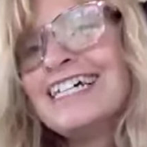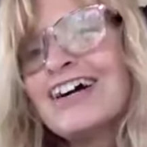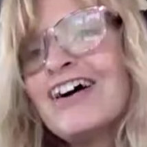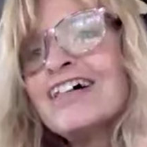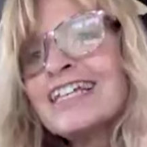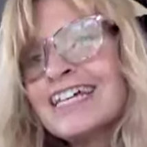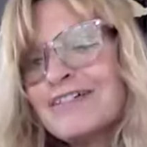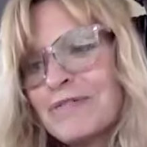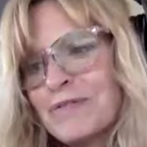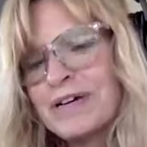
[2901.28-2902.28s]
calling
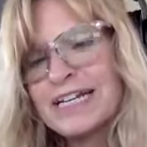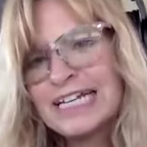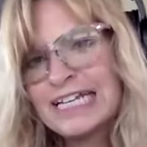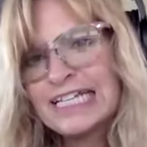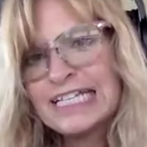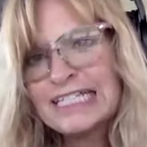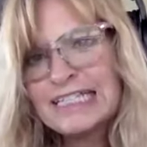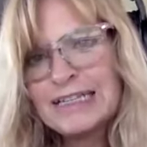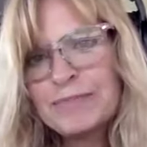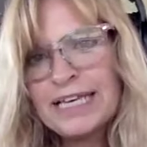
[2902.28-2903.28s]
it for what it is
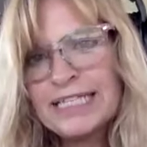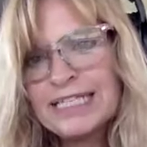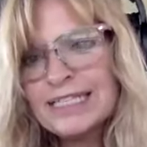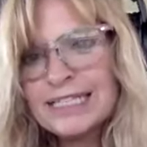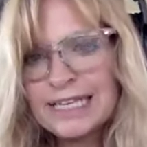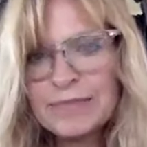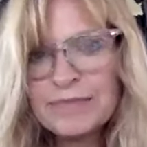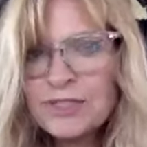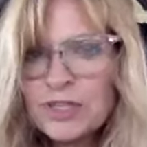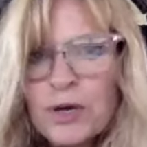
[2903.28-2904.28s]
makes it seem
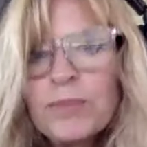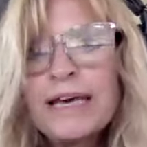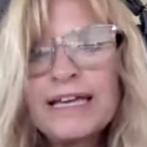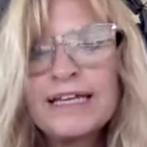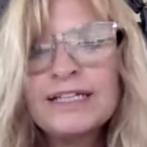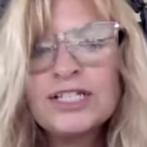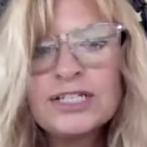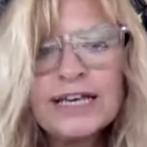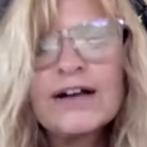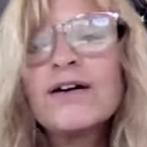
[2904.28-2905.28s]
so petty, just
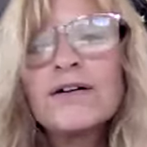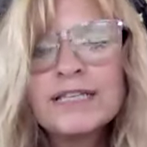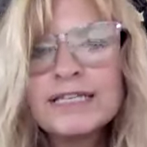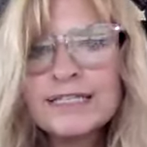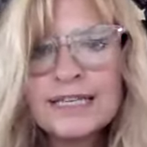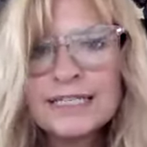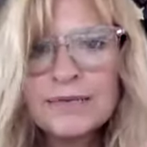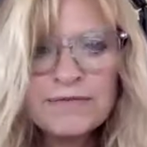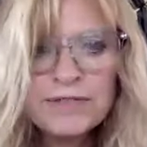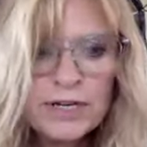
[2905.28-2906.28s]
like all these things that
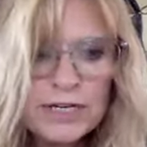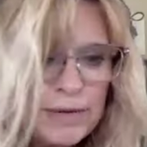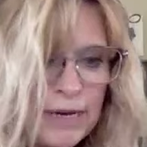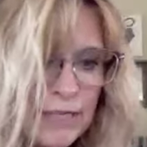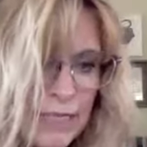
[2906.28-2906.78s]
we've talked about. It